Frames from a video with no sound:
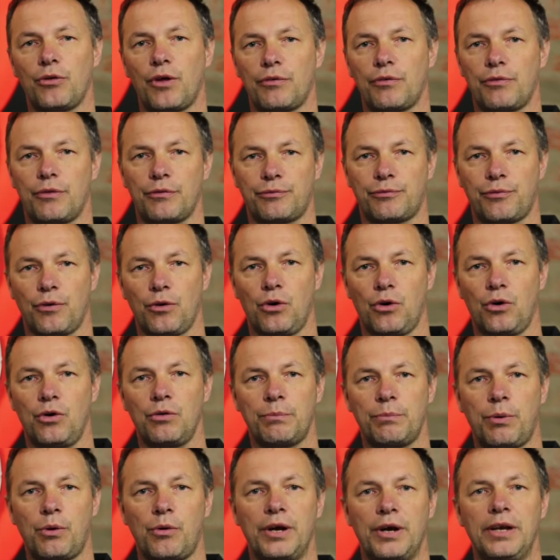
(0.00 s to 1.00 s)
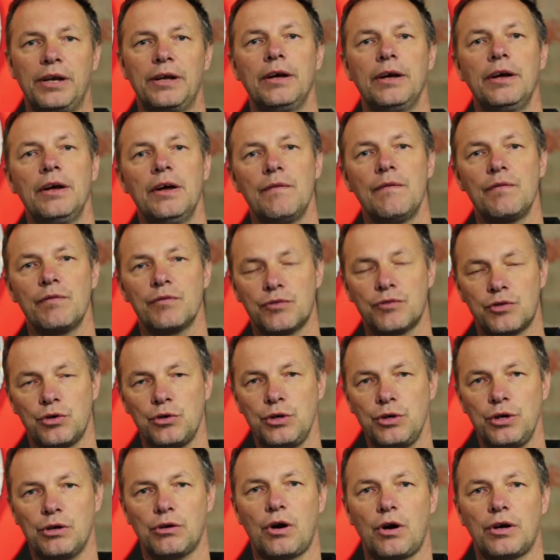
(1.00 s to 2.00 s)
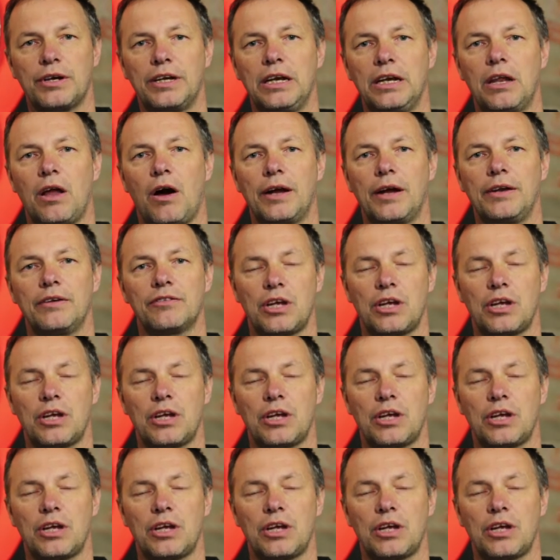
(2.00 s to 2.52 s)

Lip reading: at the floor point to your oki line.